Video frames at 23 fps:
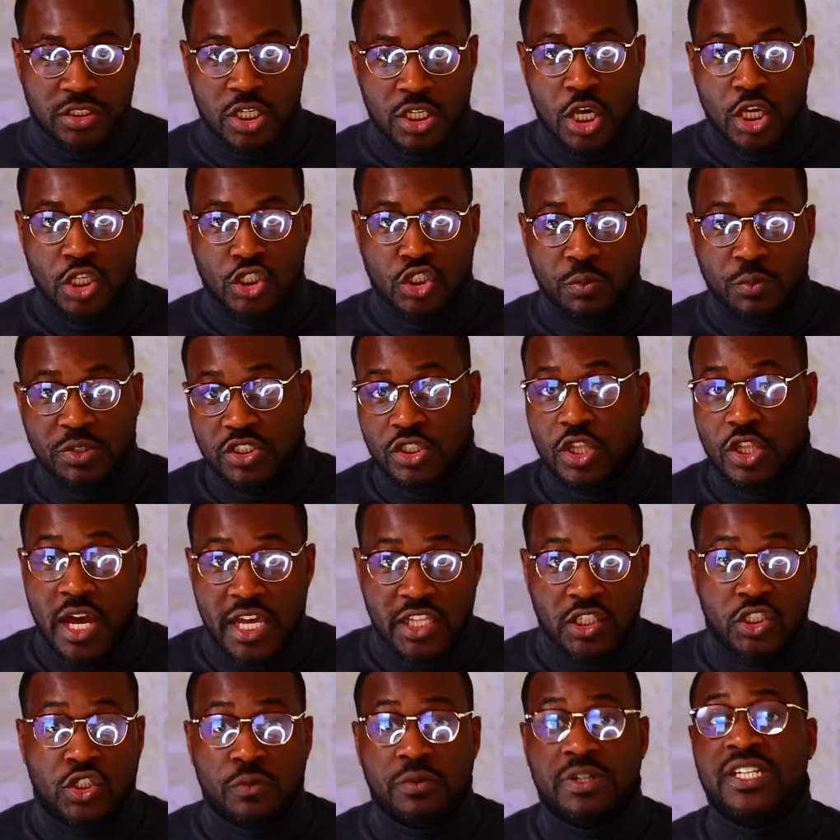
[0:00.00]
So we started
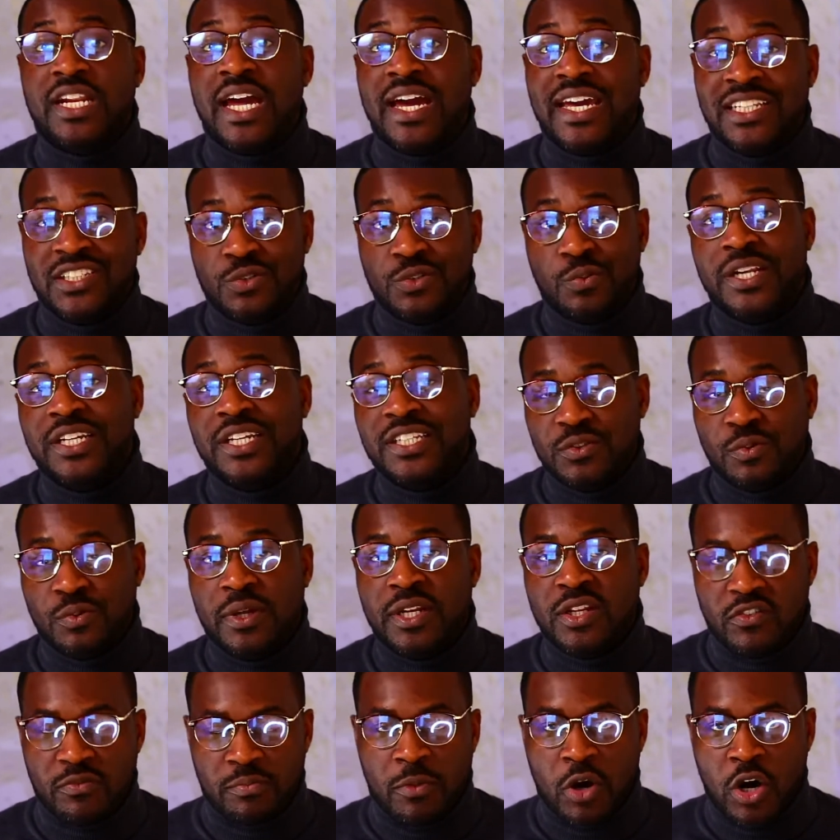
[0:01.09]
doing that in 2020 of
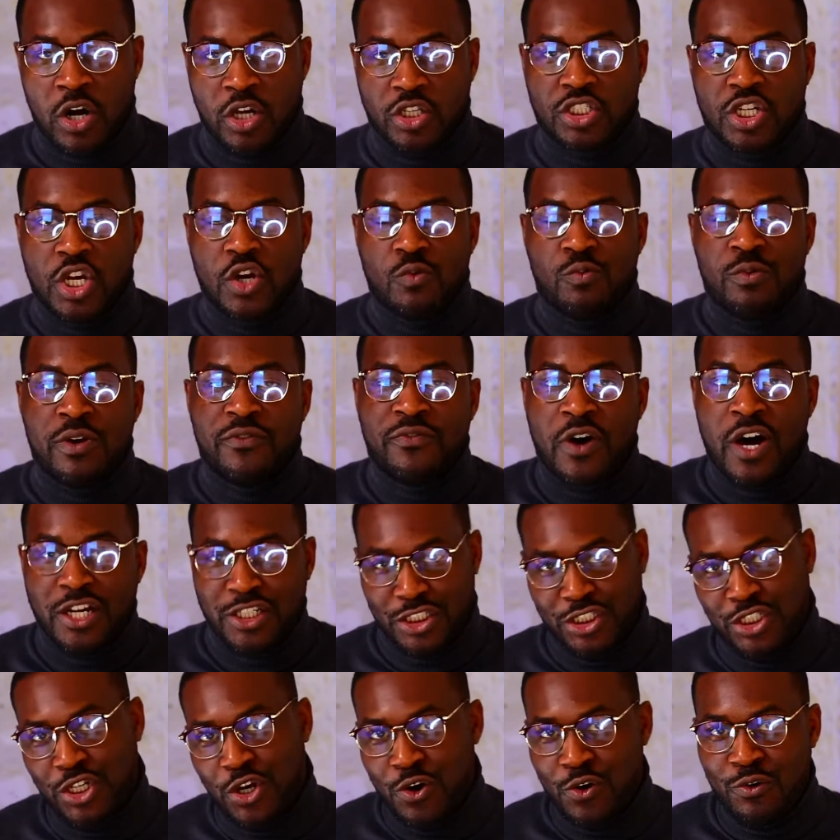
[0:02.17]
March with our
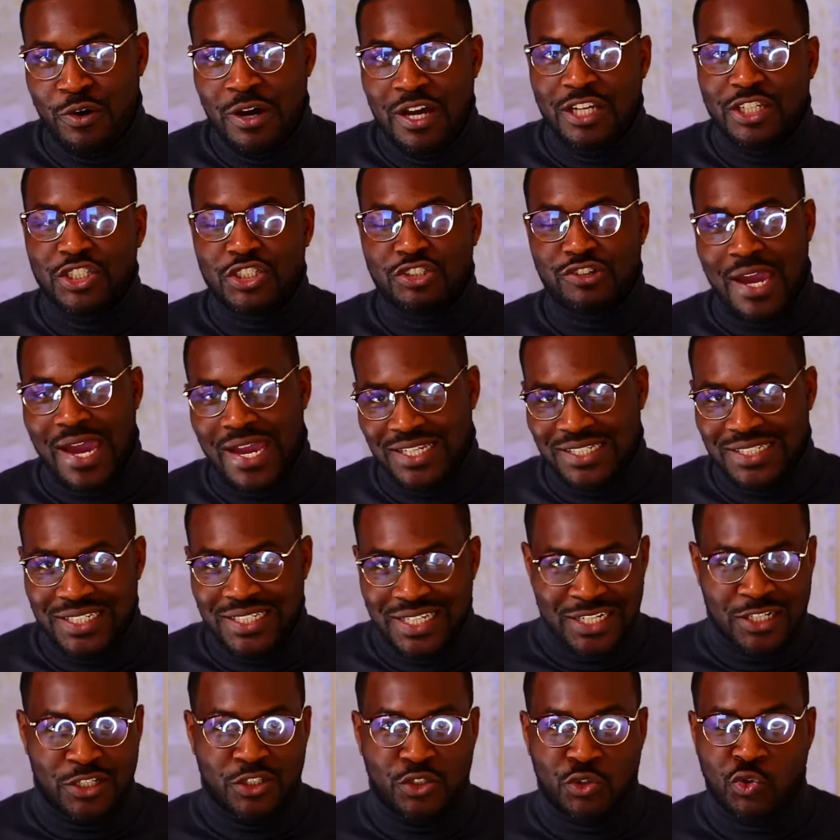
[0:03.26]
show, Strategy in the
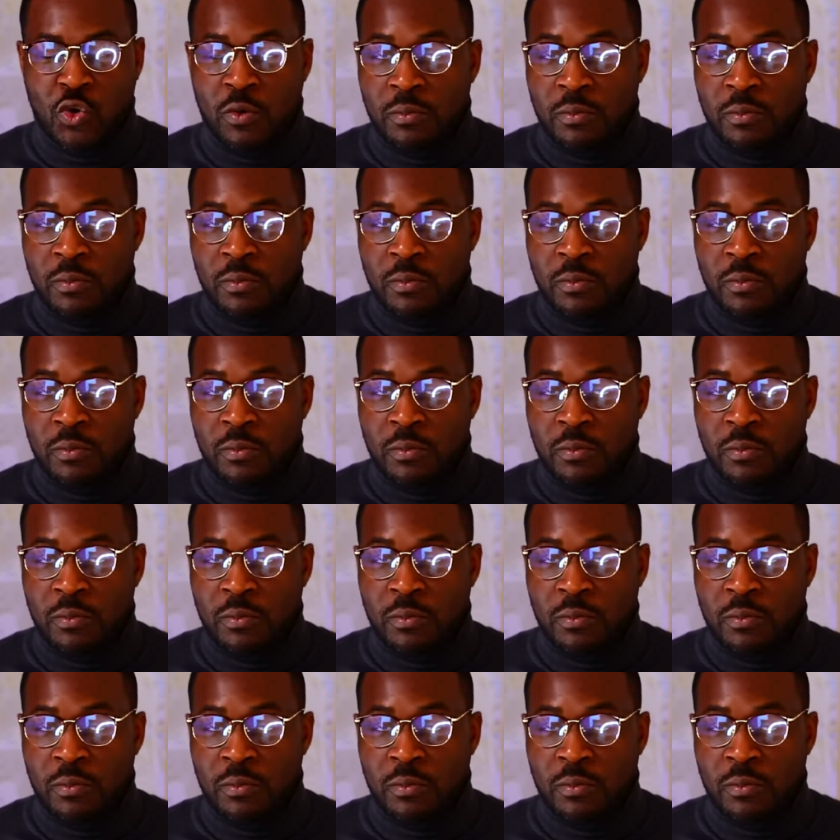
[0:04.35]
Storm.